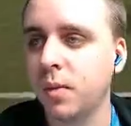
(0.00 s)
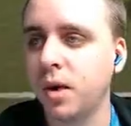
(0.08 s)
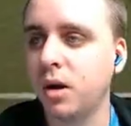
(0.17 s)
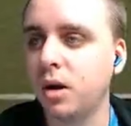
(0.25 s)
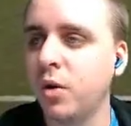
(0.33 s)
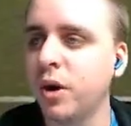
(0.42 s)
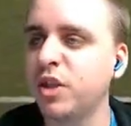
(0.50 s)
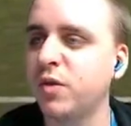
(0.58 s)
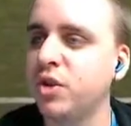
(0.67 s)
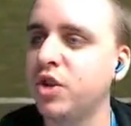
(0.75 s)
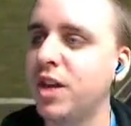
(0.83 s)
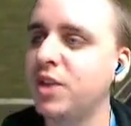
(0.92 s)
My request for
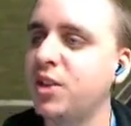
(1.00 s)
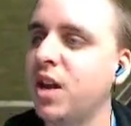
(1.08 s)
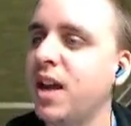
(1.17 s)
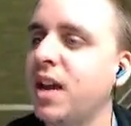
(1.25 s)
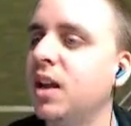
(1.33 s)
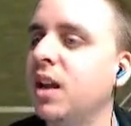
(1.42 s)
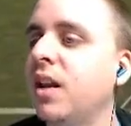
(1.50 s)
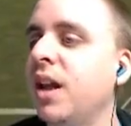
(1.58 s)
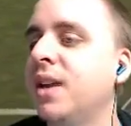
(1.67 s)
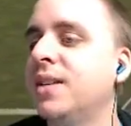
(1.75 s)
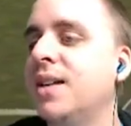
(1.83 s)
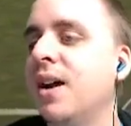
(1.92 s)
Jesse Heikkinen and
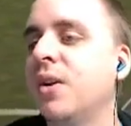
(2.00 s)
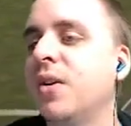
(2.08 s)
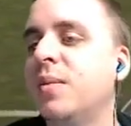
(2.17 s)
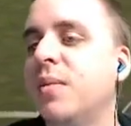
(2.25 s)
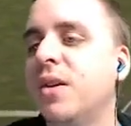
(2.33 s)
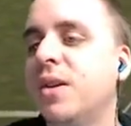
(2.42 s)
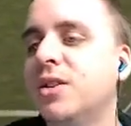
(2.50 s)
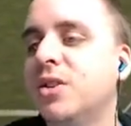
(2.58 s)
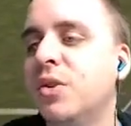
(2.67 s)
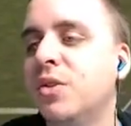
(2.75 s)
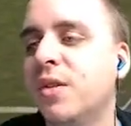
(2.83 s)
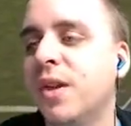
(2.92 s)
Anton Greenberry
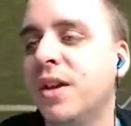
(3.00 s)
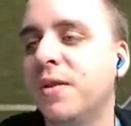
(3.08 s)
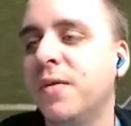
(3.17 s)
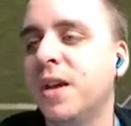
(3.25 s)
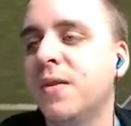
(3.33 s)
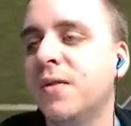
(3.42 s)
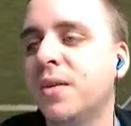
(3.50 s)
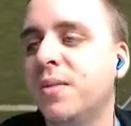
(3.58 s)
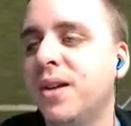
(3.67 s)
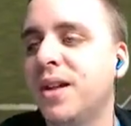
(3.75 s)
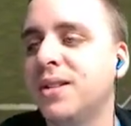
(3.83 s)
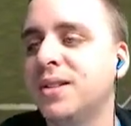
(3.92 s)
Jr. that you favored in
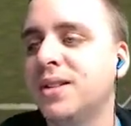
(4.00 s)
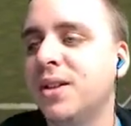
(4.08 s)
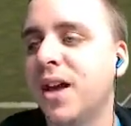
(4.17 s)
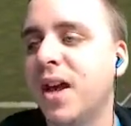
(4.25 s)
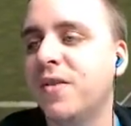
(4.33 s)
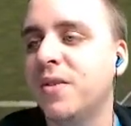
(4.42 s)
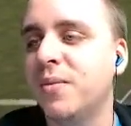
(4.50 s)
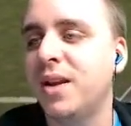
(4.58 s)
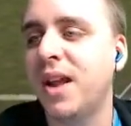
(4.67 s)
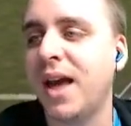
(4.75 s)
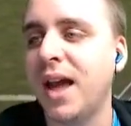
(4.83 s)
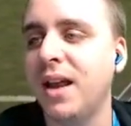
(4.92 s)
pins still haven't been
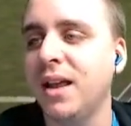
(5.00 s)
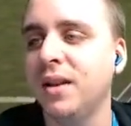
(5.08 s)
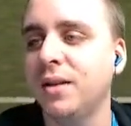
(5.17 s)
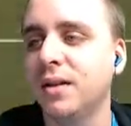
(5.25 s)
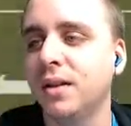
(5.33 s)
added.